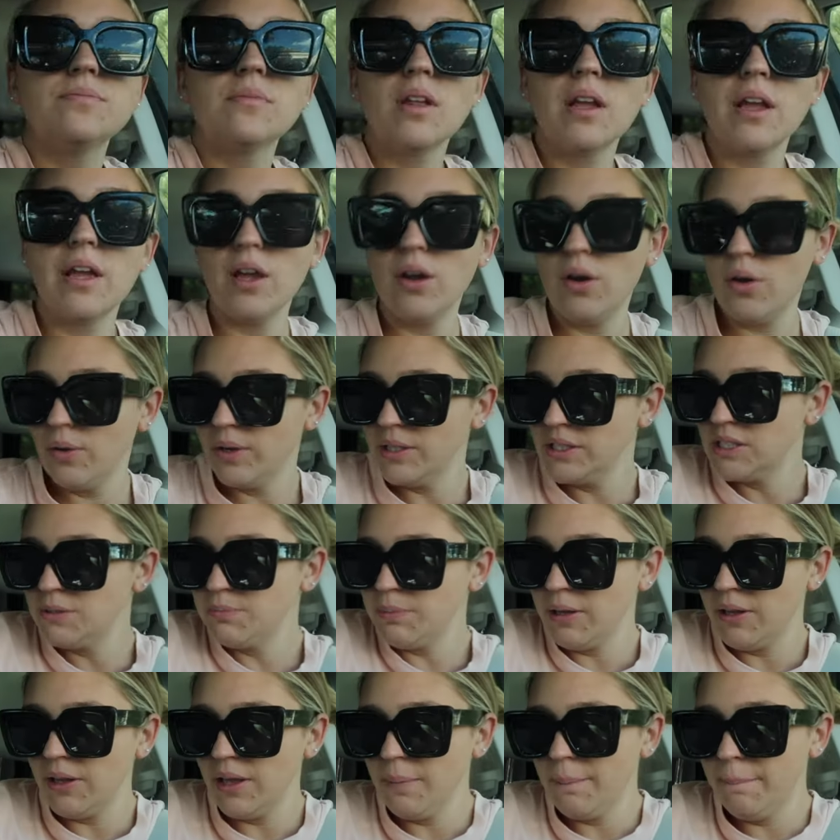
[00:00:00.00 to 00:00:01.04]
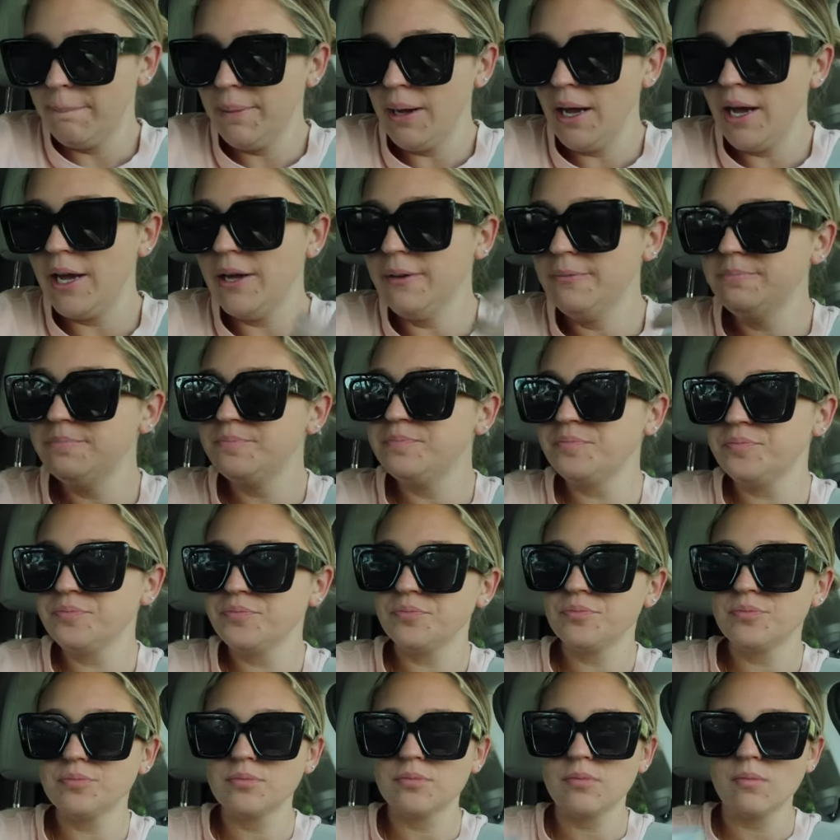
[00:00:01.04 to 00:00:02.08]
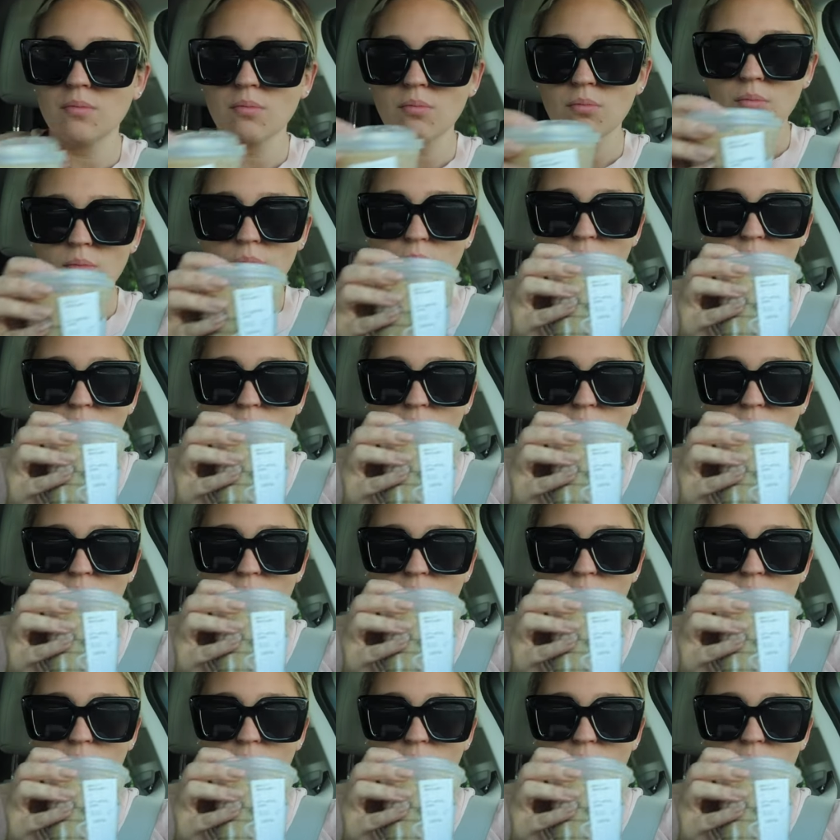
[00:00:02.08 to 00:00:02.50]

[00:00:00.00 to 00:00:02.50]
I always spill it, but you